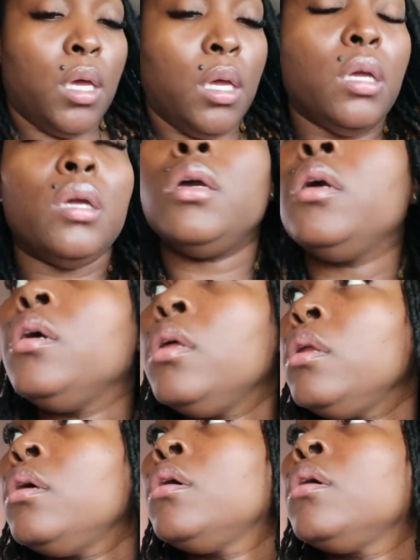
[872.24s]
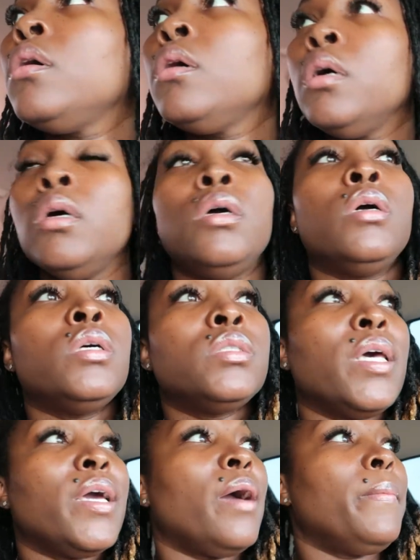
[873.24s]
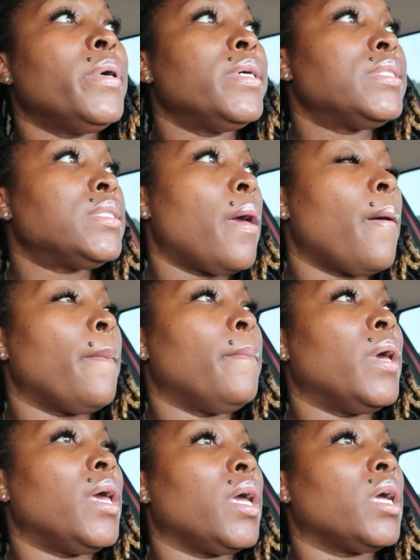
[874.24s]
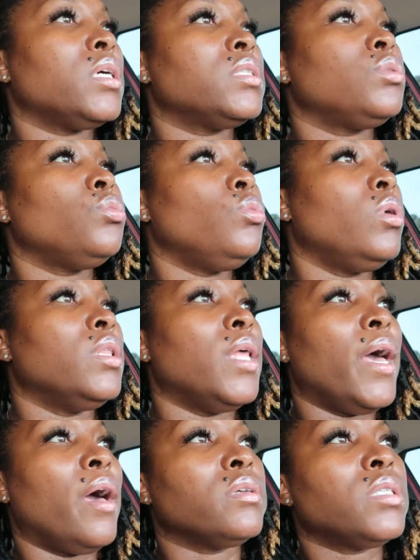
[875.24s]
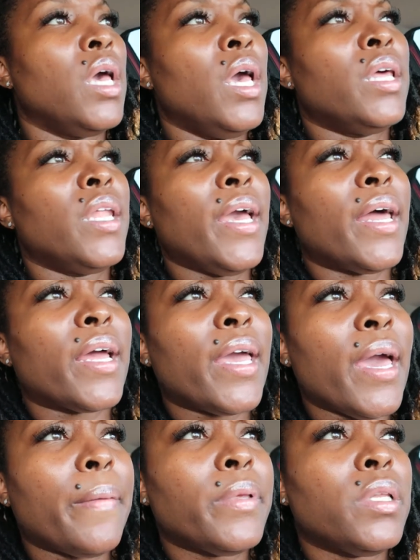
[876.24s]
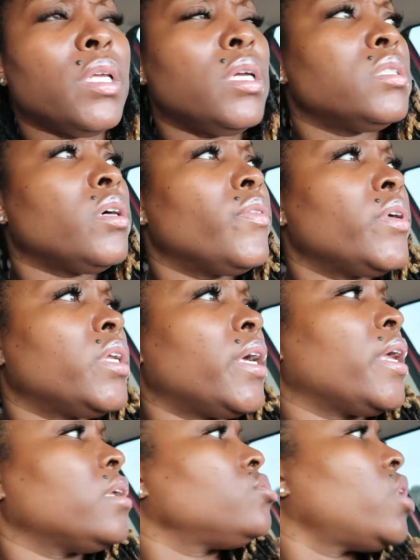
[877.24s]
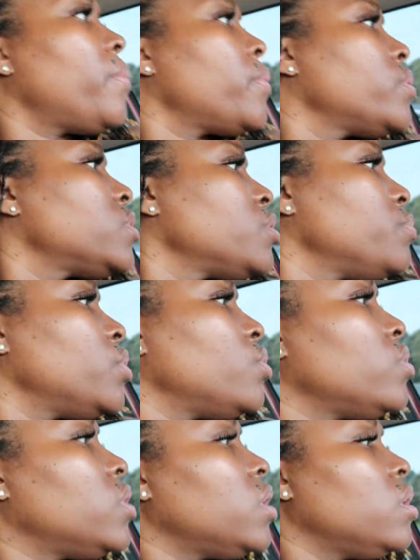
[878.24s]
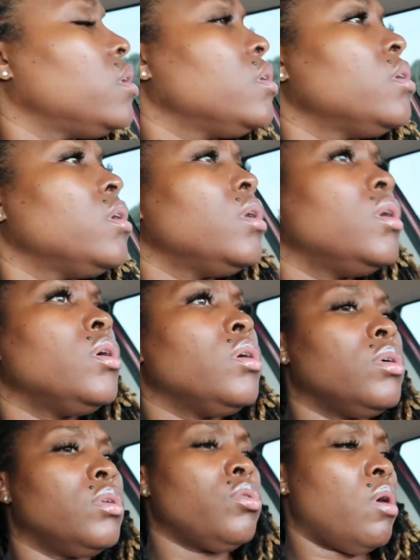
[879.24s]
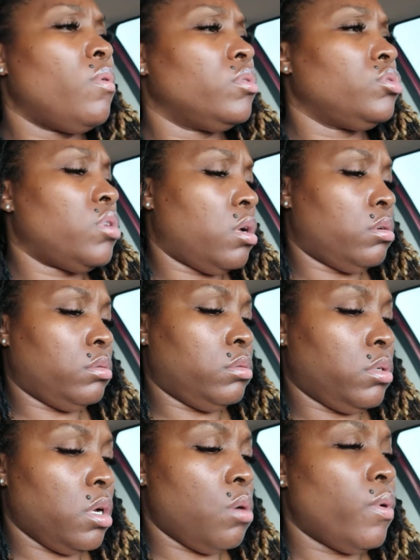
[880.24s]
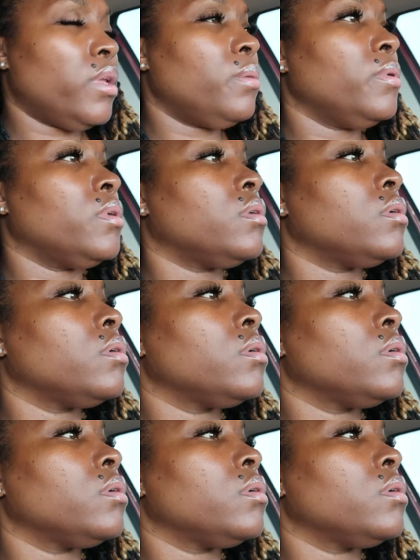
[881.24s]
and take our butts back to the house. They got a Captain D's over here. They got a tropical smoothie. Do I want to try? Girl, wait a minute.